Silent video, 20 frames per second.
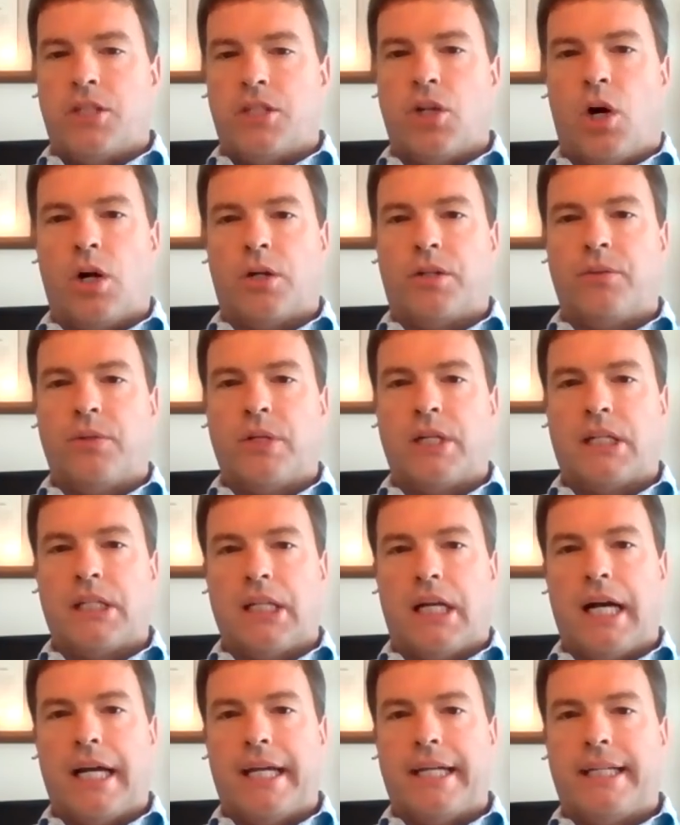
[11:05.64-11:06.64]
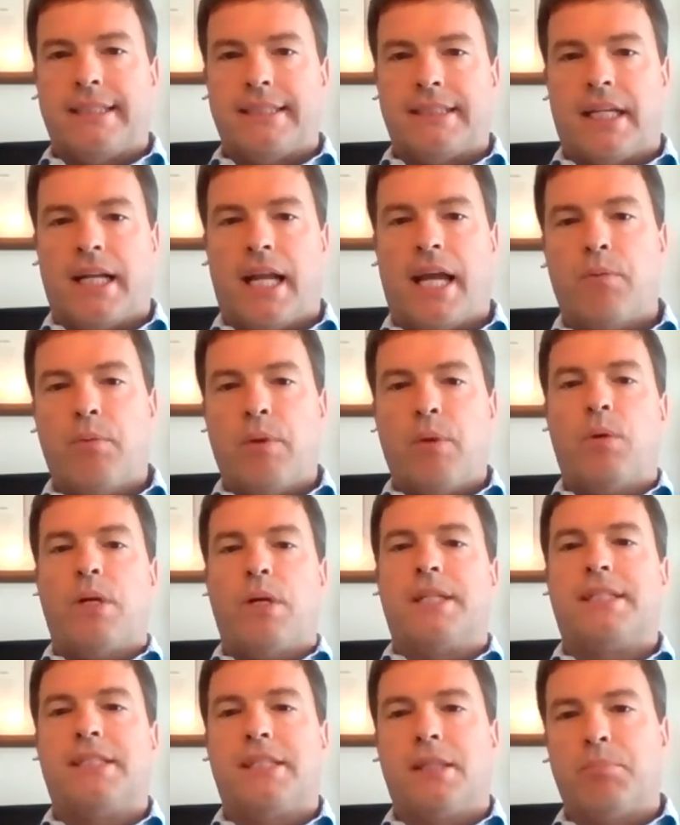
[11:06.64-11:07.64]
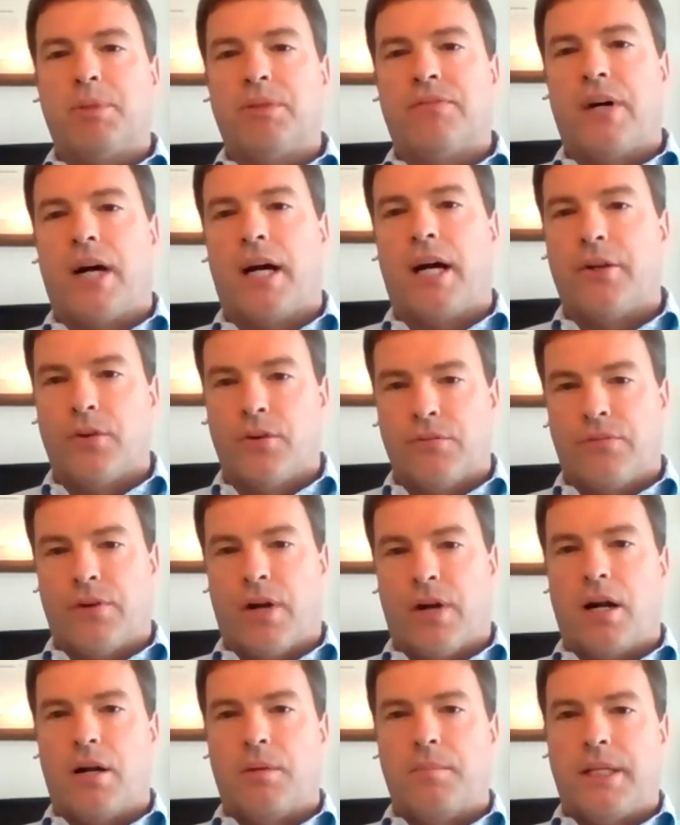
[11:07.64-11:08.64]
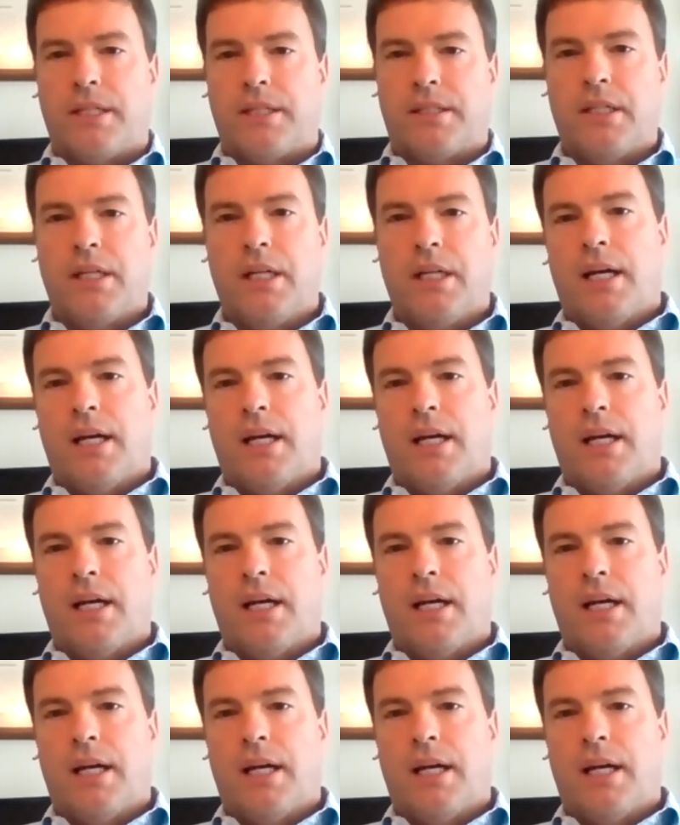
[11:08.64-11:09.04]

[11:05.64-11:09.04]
and talk to a client and saying, hey, we want to simplify your environment.